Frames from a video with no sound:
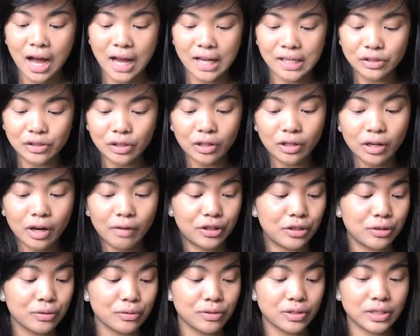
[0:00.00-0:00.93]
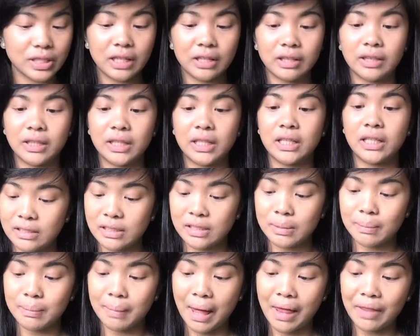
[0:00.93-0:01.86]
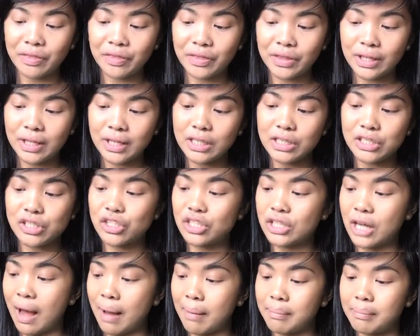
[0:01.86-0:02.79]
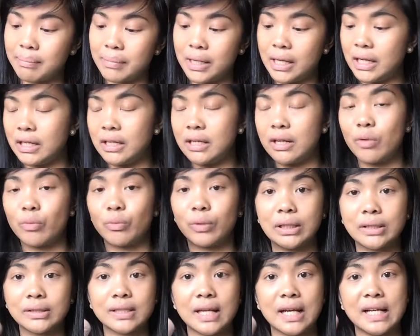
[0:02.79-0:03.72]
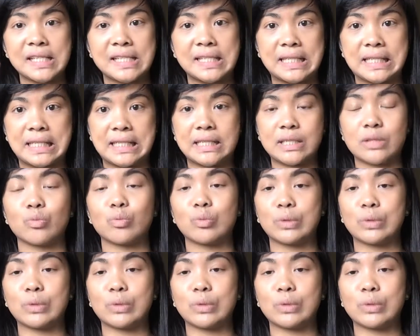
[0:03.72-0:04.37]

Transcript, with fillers: I start off using the Samantha Chapman Real Techni-